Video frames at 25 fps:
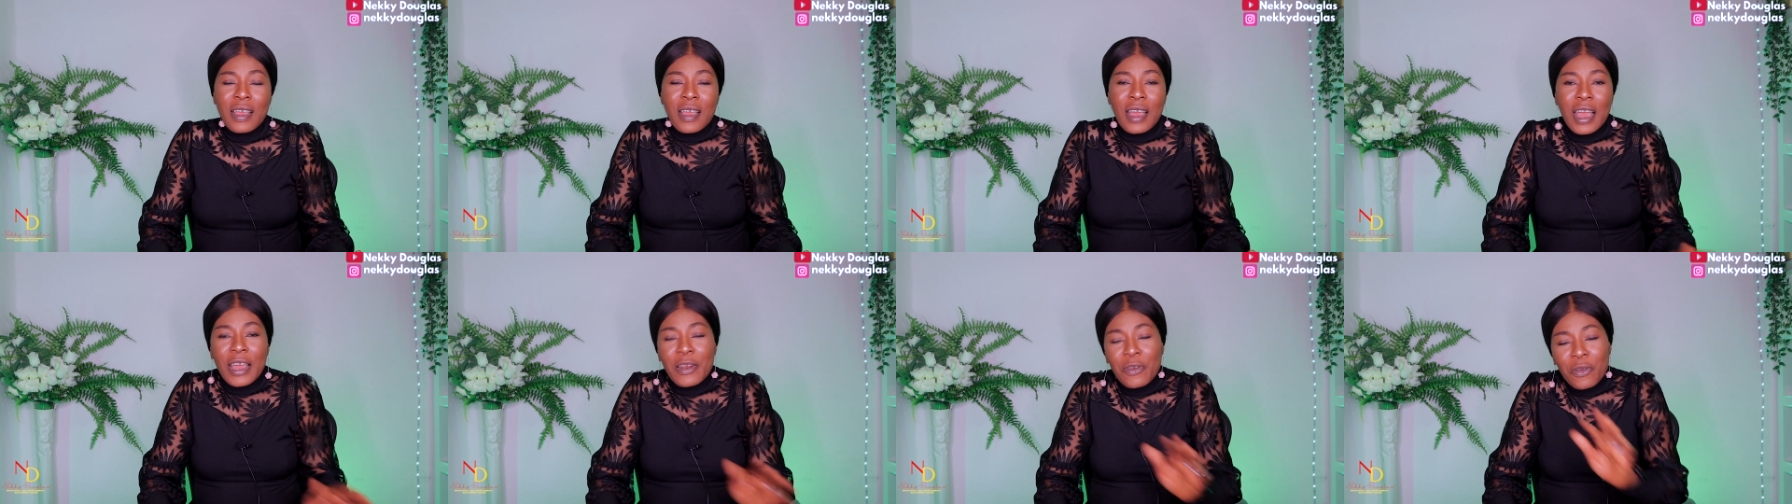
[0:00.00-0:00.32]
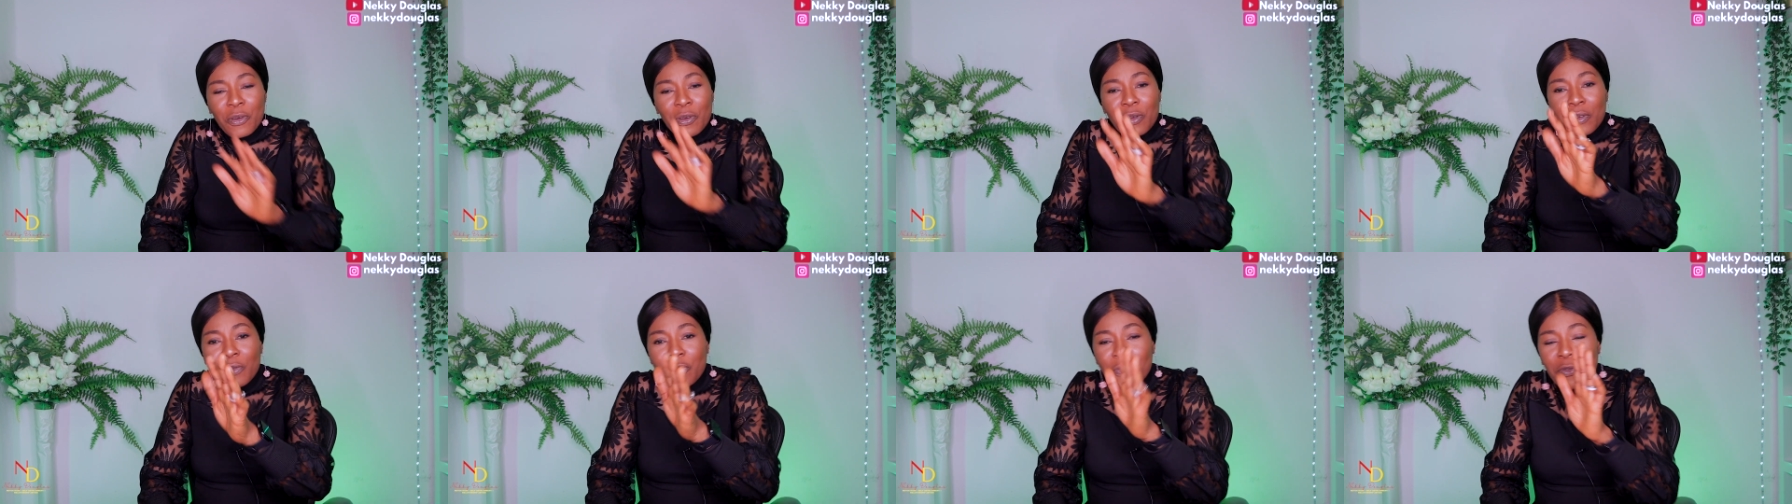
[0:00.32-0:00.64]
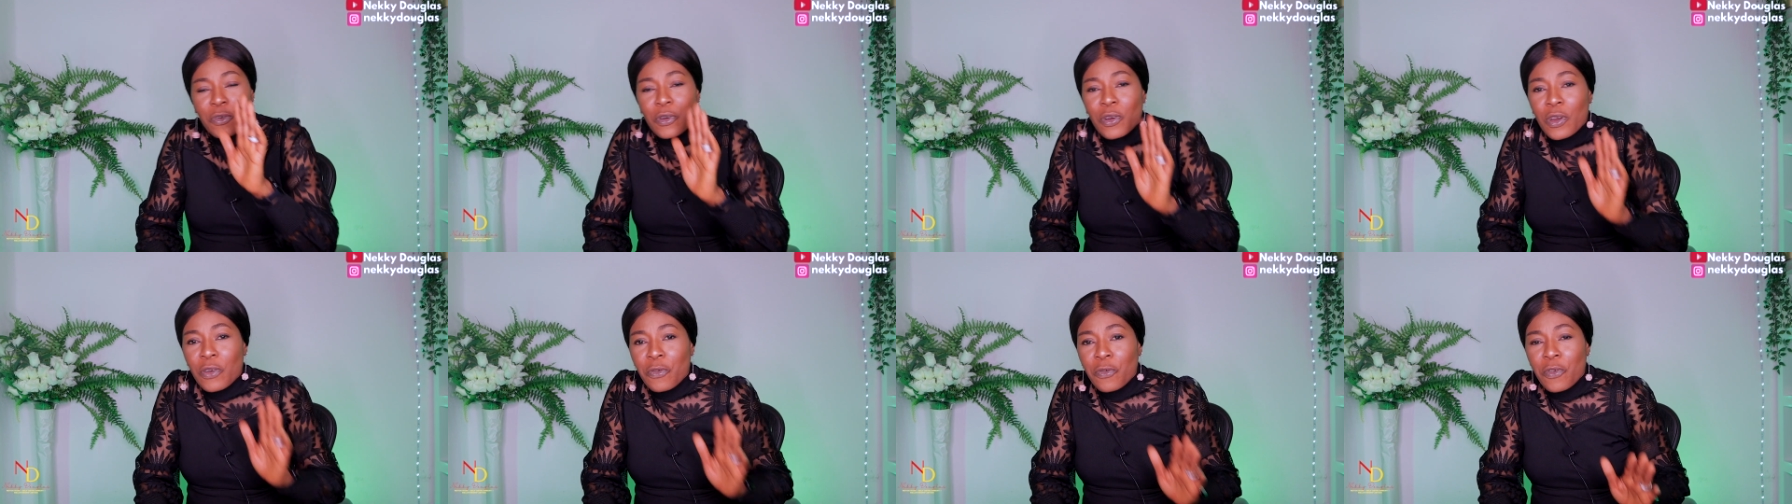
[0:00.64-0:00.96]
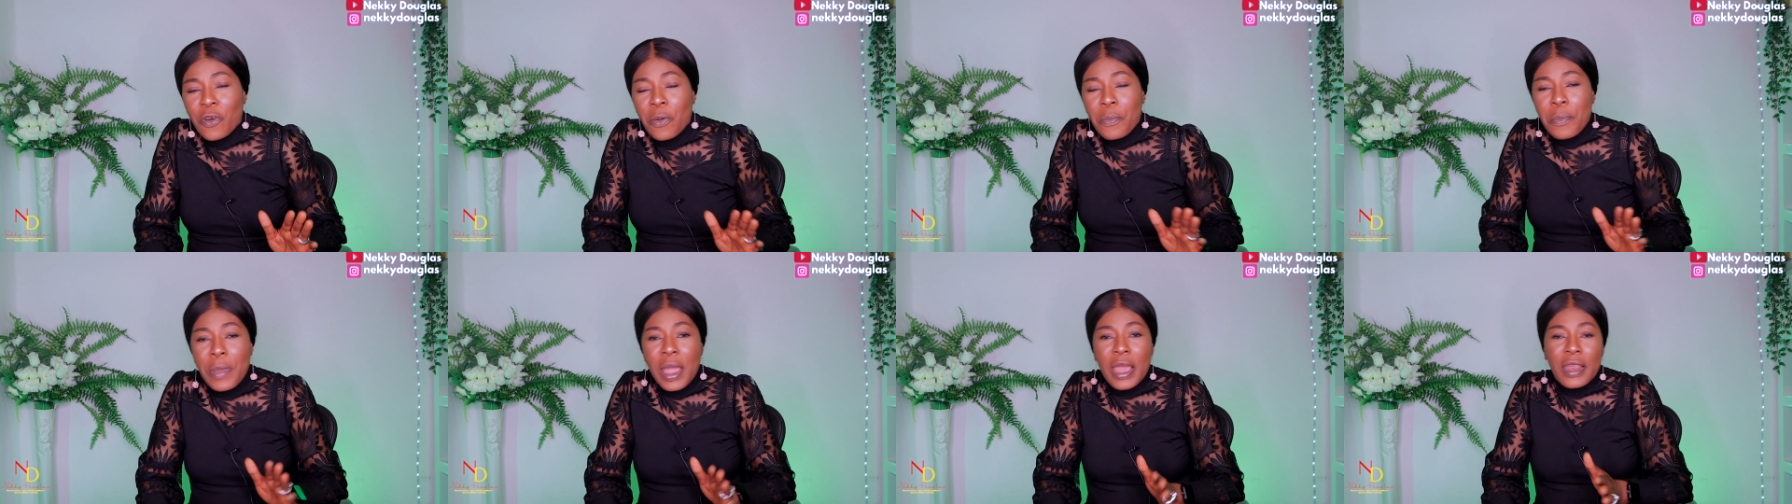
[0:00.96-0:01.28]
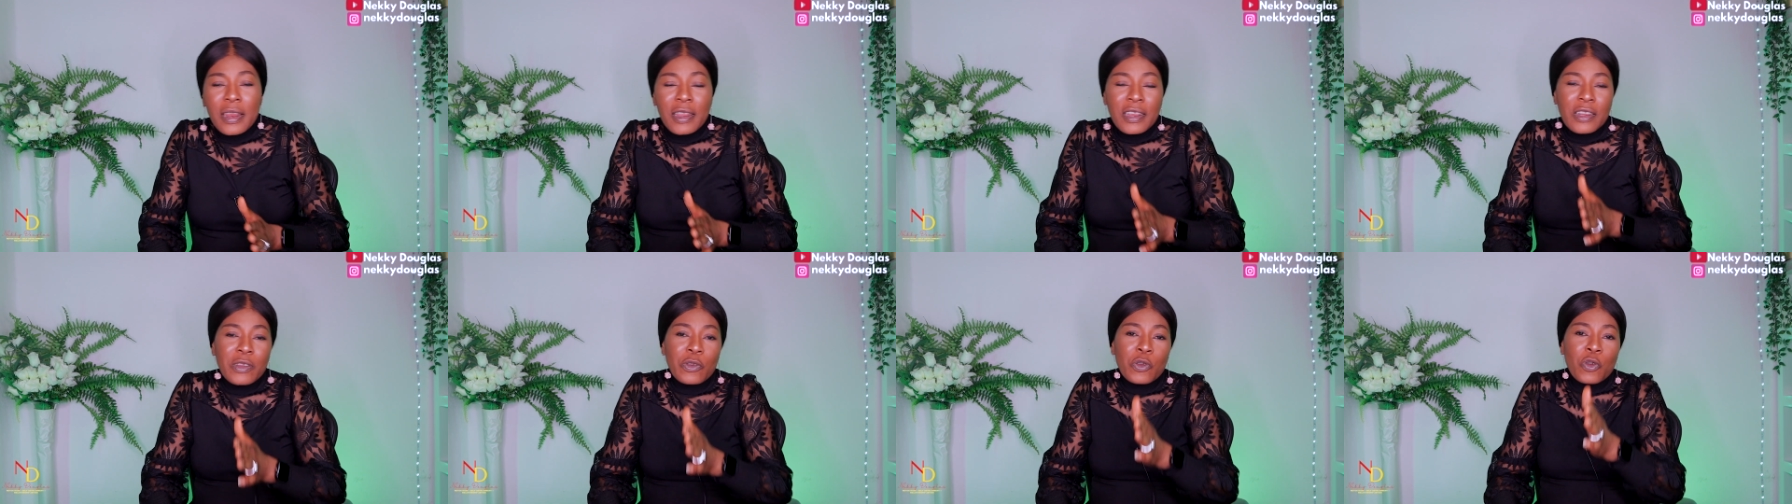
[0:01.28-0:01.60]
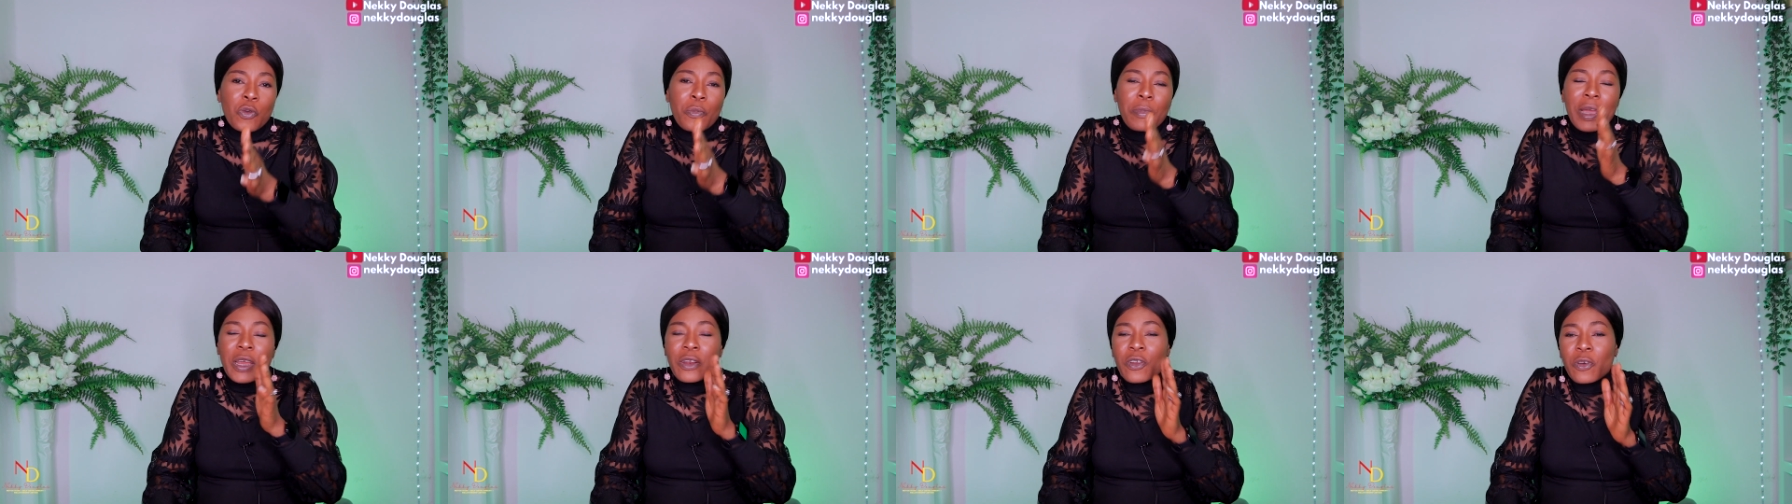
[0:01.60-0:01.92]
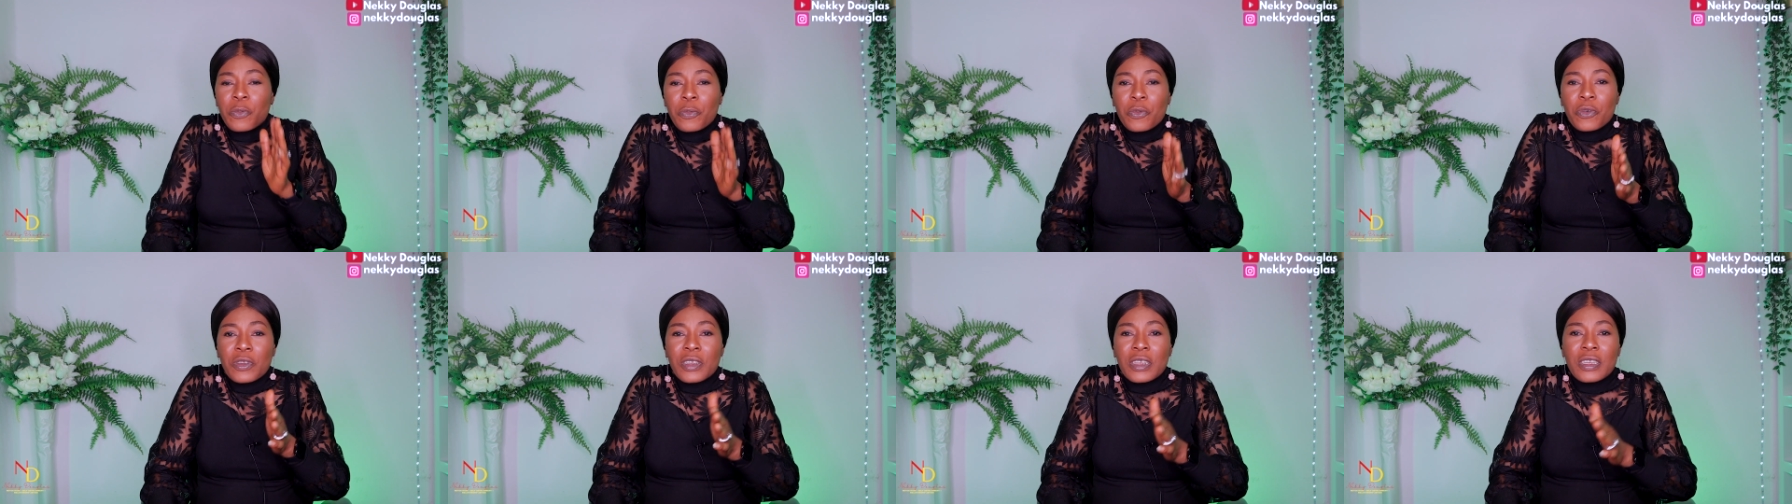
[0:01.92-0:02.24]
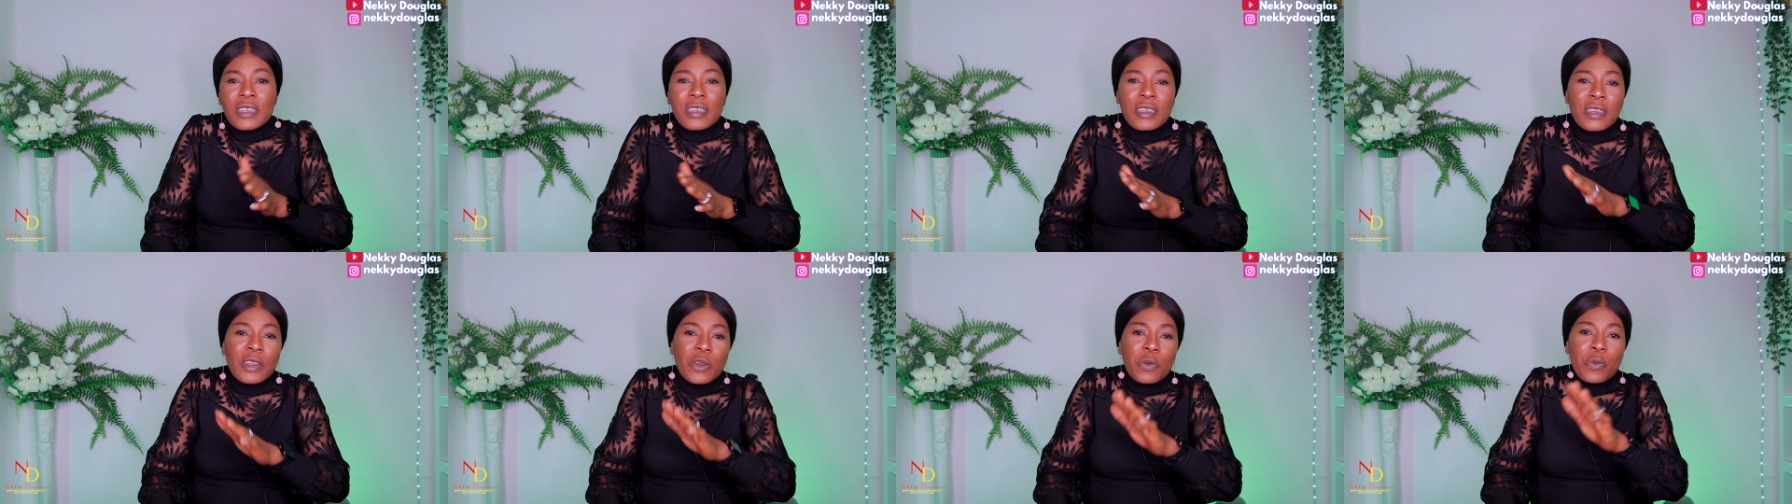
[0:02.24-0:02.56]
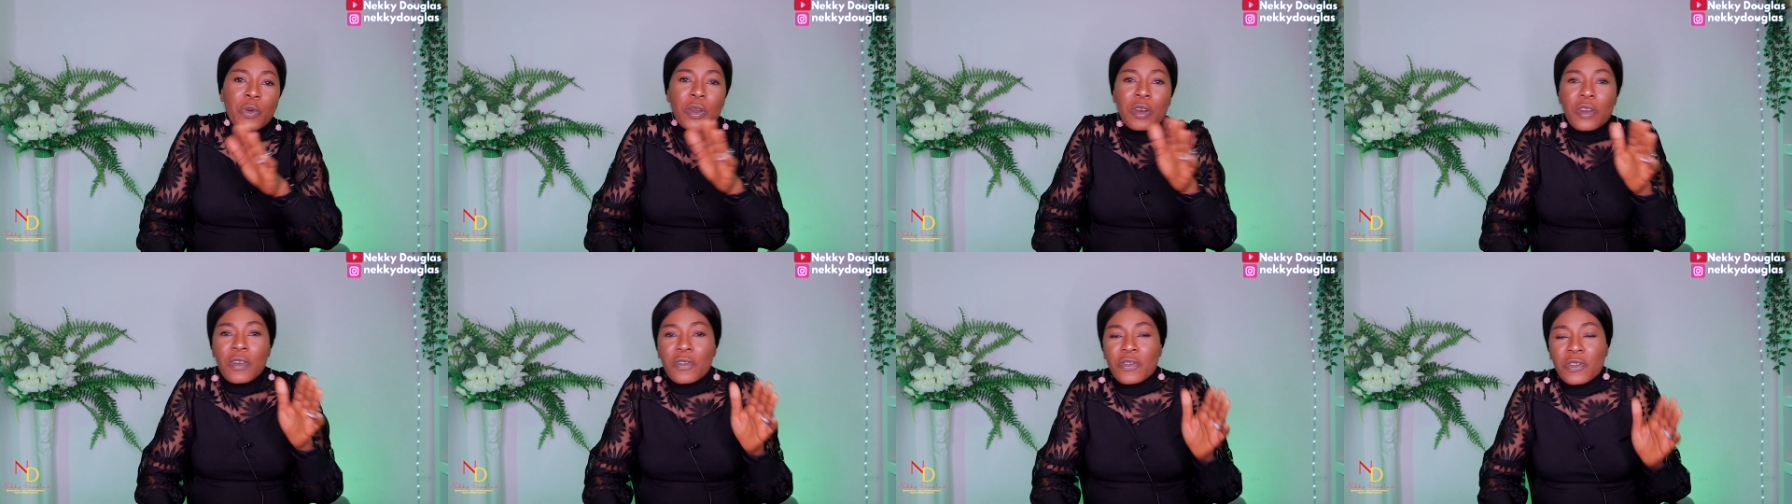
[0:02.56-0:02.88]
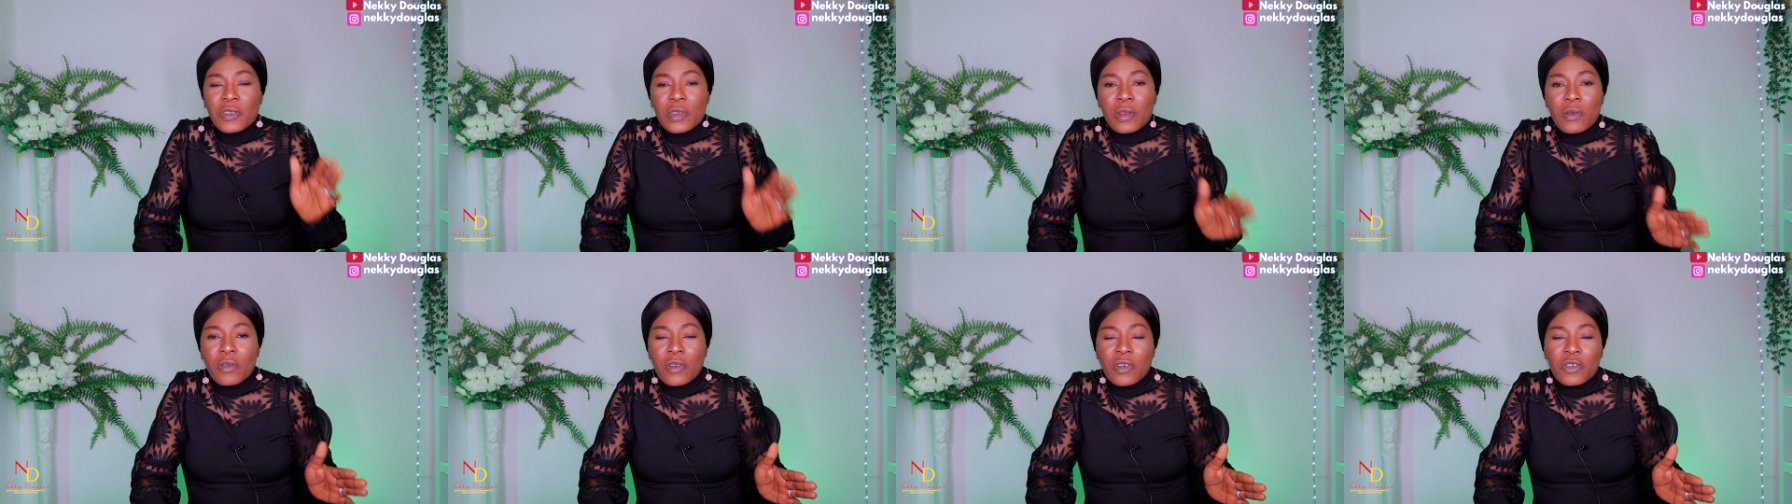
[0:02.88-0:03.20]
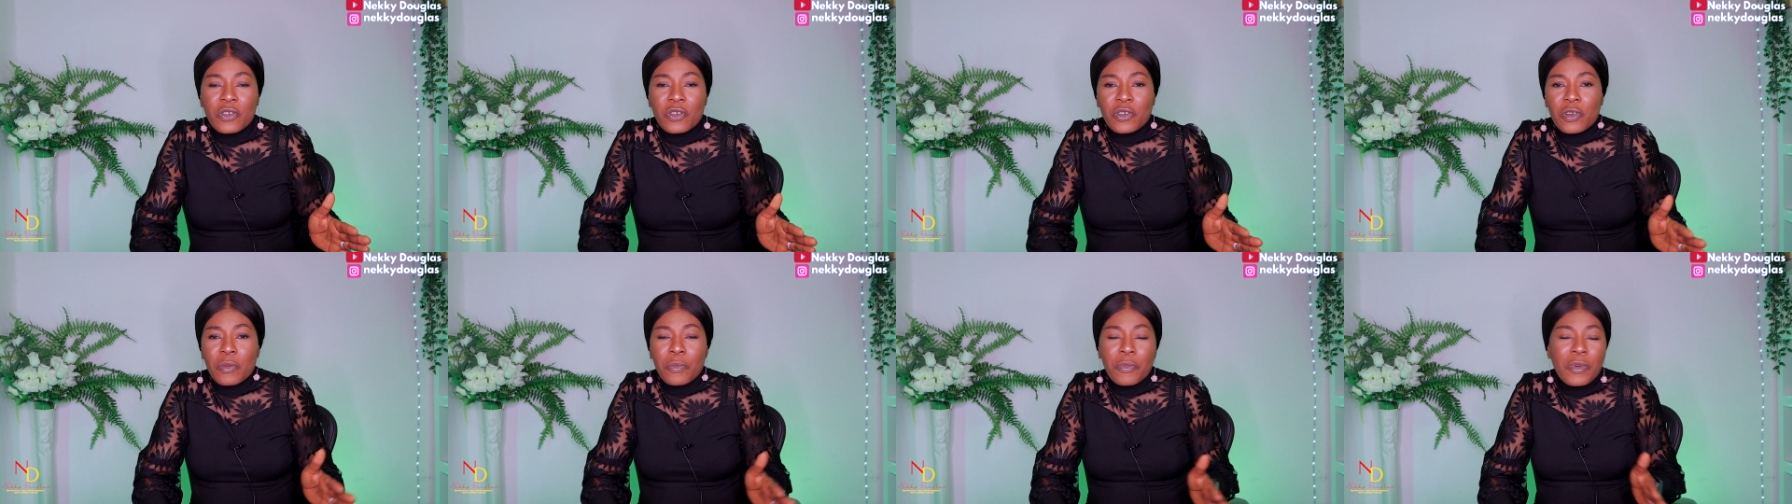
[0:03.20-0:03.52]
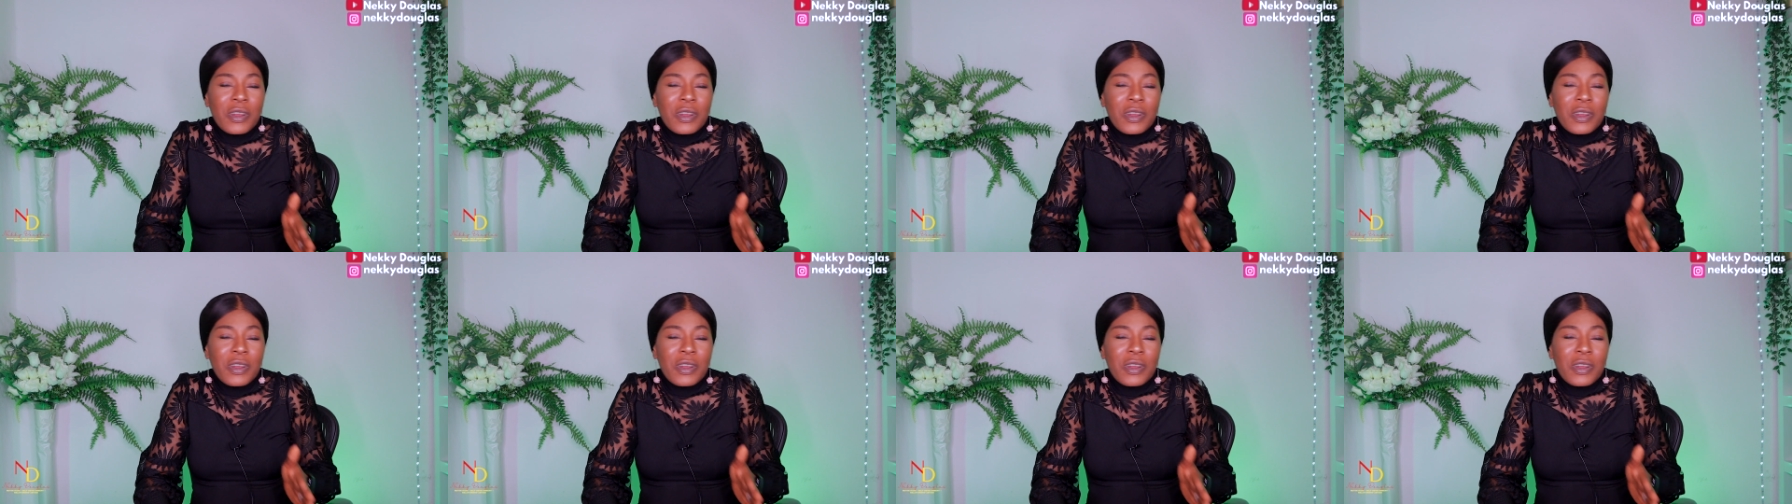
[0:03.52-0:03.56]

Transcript: I know for, for men, it, you might not put it in a way of seduction,